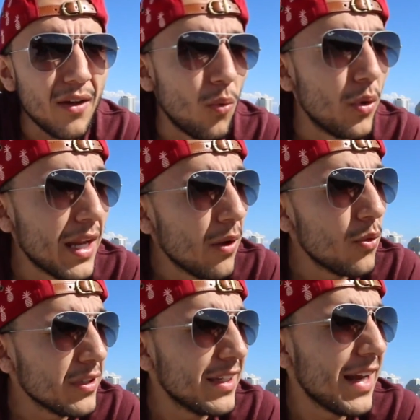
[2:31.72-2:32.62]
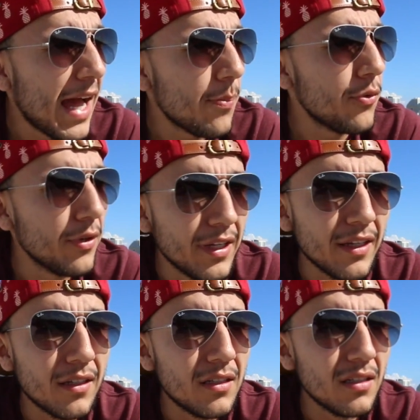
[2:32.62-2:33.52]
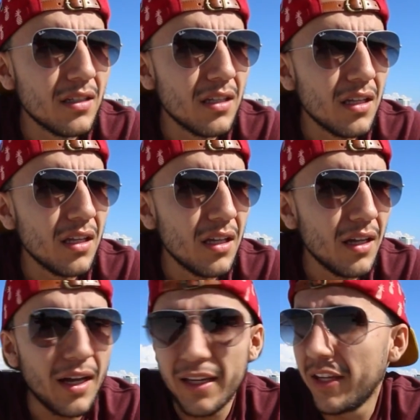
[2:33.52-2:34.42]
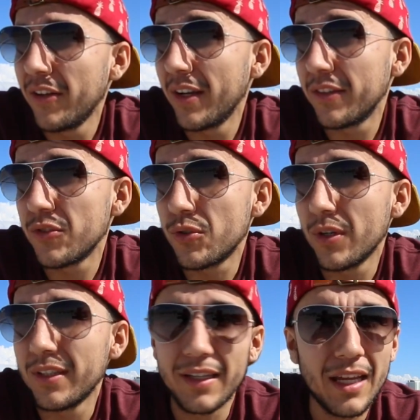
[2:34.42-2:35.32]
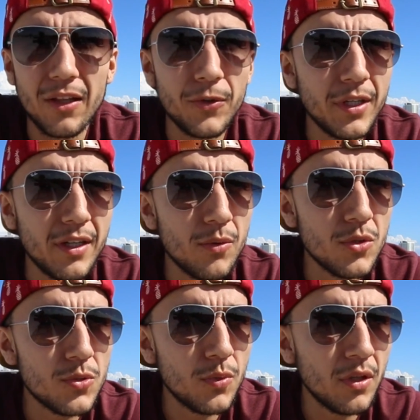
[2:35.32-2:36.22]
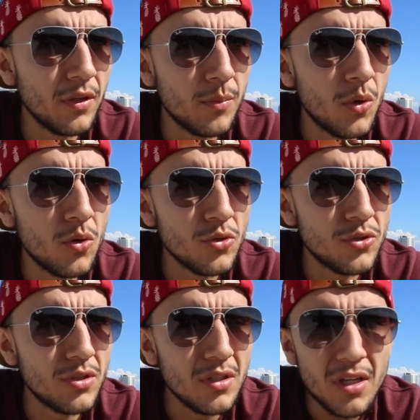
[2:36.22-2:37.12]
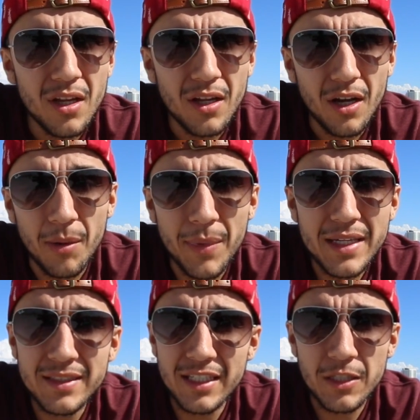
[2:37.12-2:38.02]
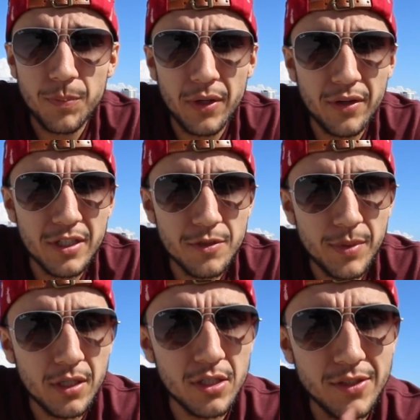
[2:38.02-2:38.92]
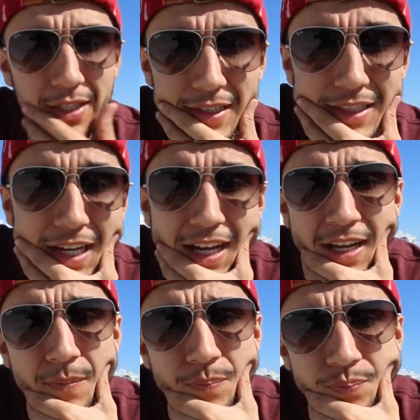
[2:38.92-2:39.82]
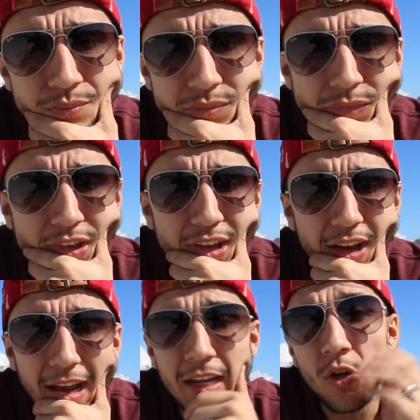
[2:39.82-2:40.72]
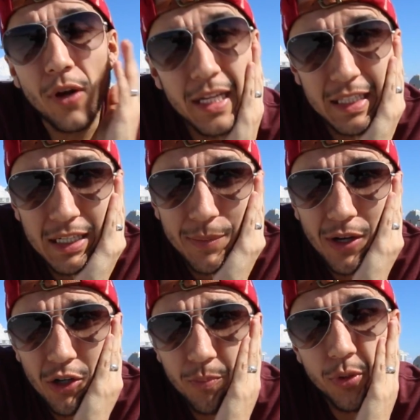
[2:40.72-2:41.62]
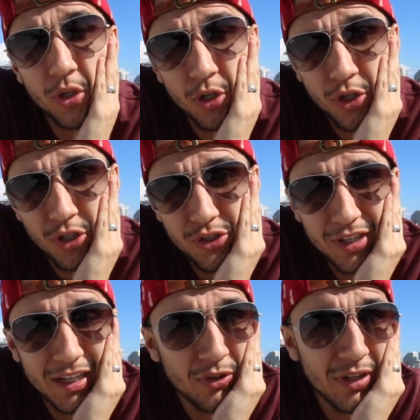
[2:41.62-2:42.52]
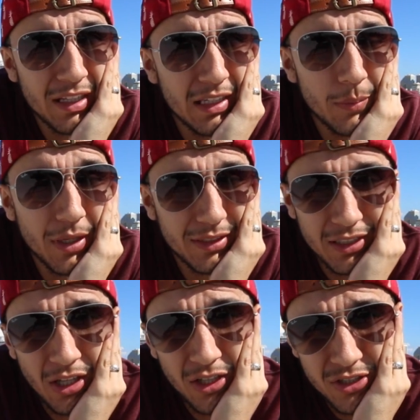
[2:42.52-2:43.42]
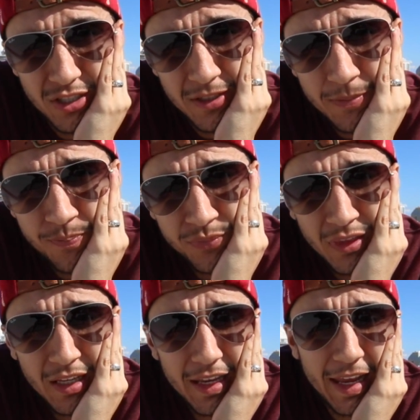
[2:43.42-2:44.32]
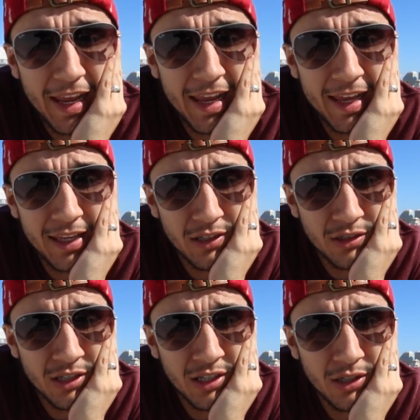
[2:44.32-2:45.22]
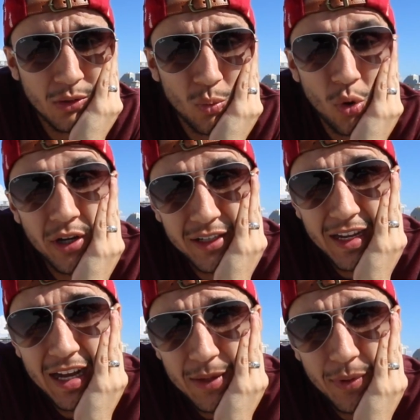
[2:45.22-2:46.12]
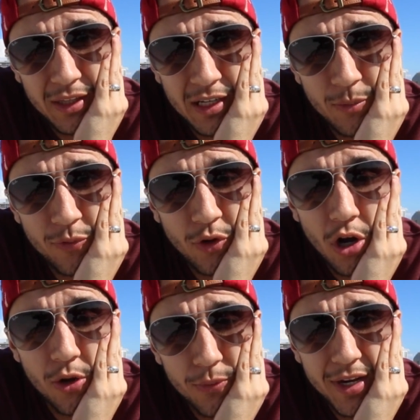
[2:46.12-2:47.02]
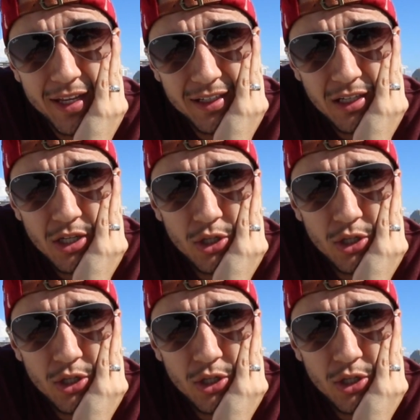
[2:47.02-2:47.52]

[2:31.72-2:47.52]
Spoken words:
When I worked at Apple Inc. Here at the store at the Galleria, it was one of the most amazing experience because at the time I didn't know anything about computers, I didn't know anything about technology, and one guy by the name of Conrad